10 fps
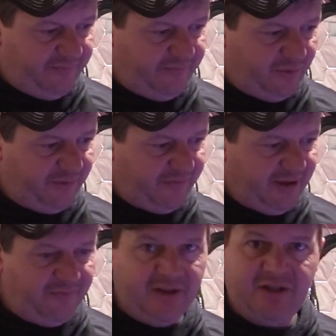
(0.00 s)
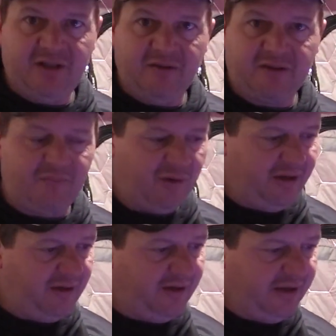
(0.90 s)
4 or 5 fish here this
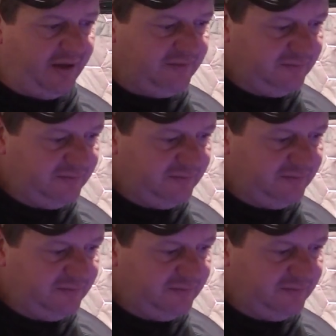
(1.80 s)
morning already.